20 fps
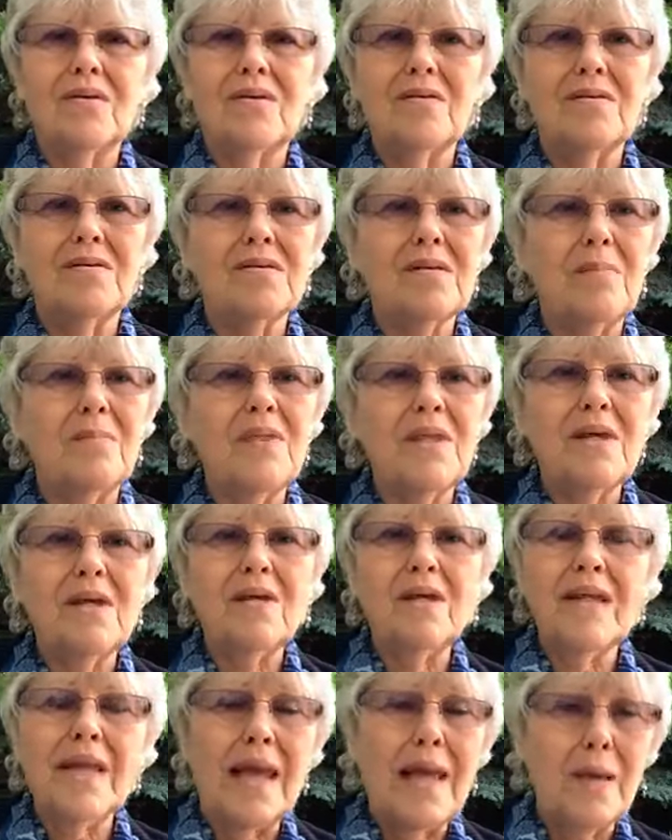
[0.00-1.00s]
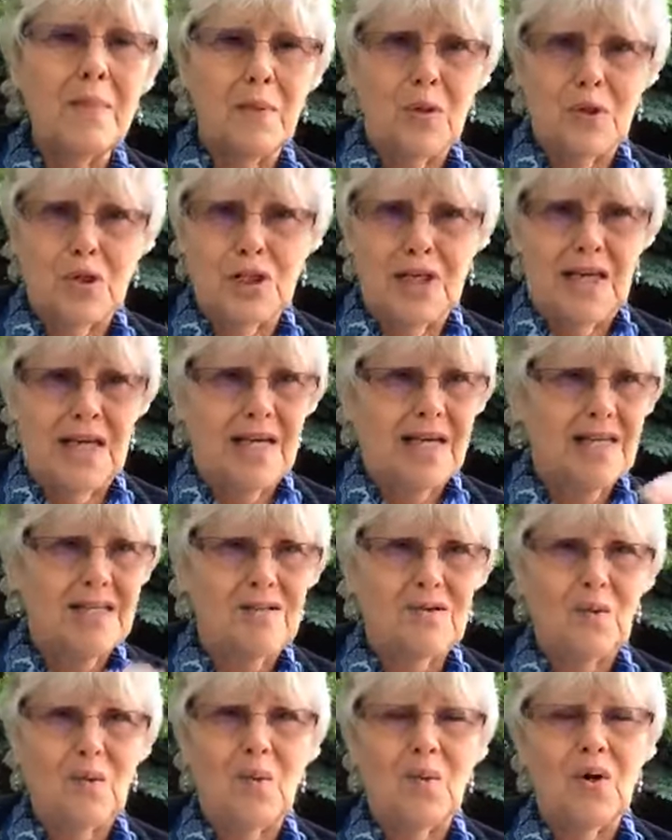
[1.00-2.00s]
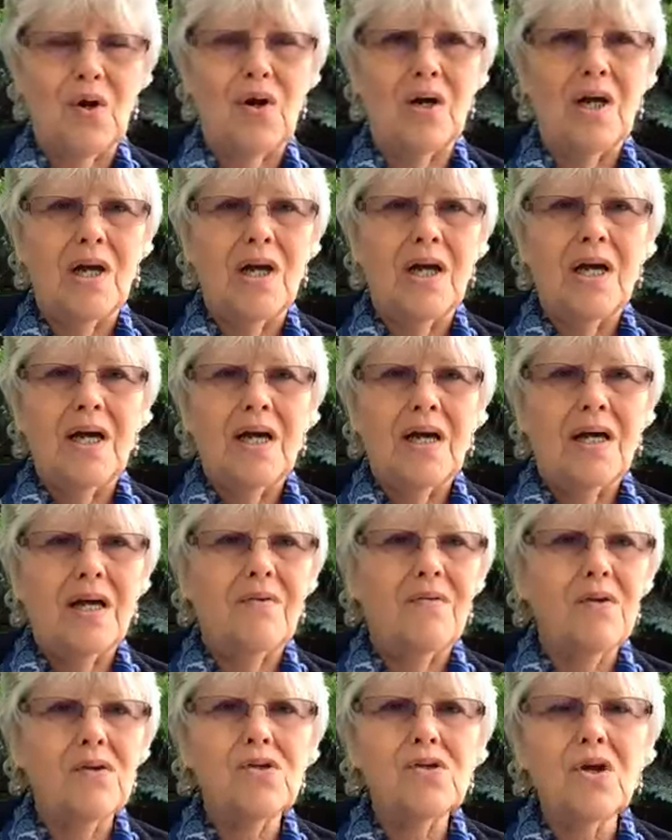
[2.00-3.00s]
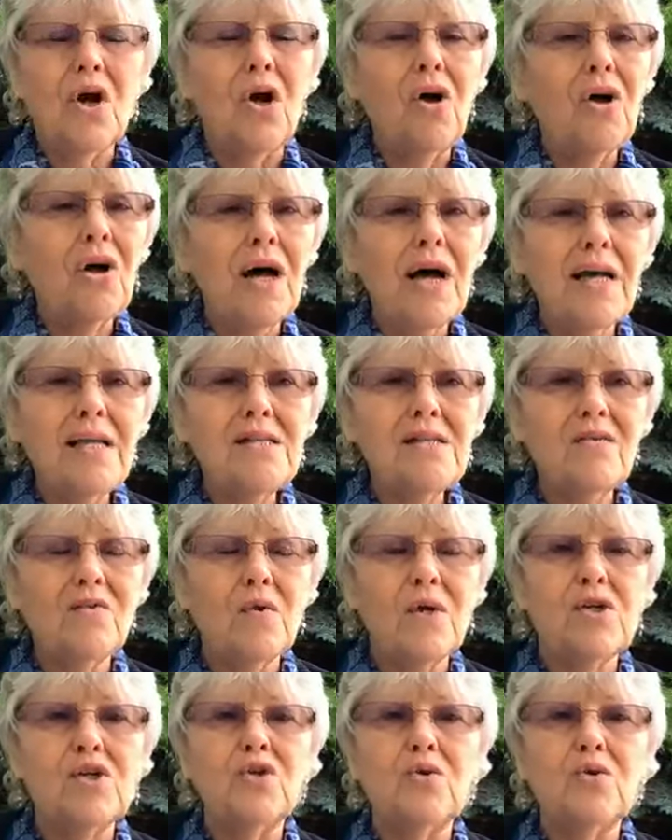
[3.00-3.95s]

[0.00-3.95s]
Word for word: something a neighbor says, or there's all kinds of ways.